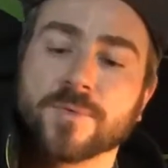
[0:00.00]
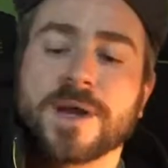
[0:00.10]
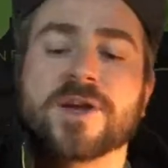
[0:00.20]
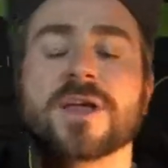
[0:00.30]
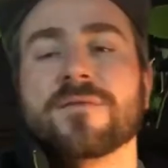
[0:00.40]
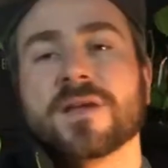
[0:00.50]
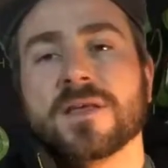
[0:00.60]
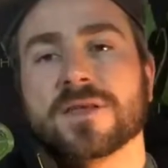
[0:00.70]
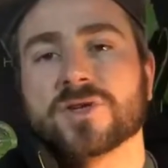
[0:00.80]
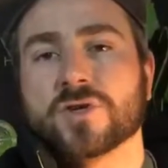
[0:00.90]
When you're giving
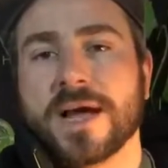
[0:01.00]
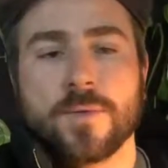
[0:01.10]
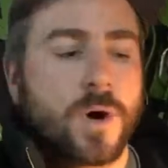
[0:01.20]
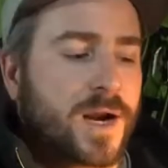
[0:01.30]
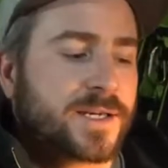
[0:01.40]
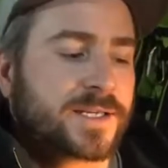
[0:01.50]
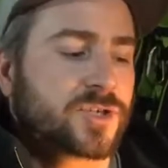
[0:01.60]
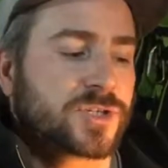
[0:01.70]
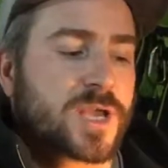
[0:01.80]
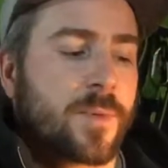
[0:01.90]
it the straight wind, it's
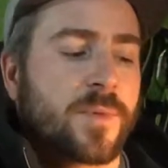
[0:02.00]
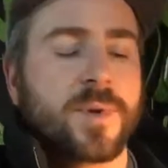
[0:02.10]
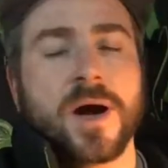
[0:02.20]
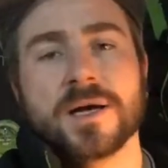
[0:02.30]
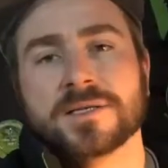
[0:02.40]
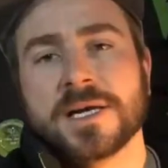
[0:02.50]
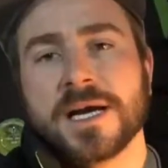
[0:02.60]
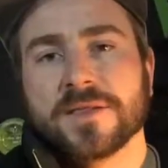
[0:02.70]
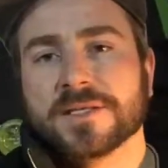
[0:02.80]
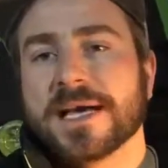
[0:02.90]
just coming past,
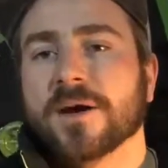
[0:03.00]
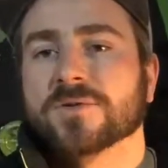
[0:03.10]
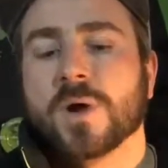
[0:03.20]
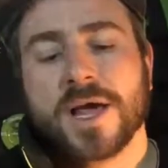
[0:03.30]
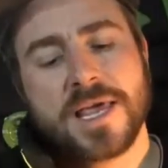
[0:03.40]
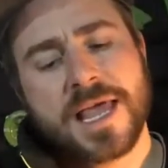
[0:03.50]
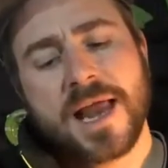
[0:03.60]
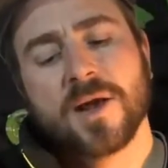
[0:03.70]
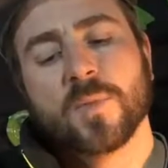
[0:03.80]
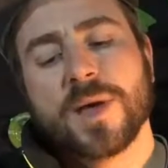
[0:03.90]
the tail's working, you get
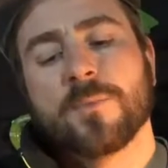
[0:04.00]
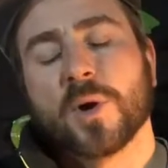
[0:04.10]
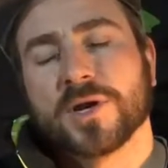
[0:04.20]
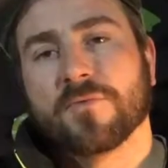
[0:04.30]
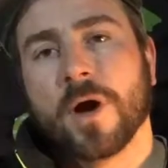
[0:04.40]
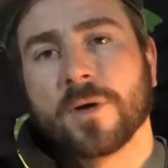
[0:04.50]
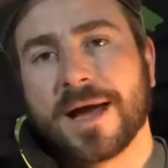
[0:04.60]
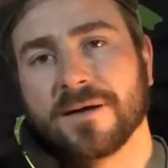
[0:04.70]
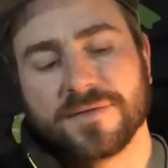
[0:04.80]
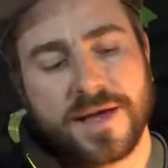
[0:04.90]
a little bit of body roll
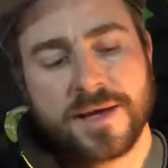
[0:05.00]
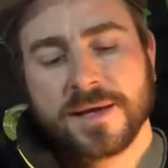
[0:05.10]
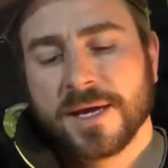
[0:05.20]
out of it,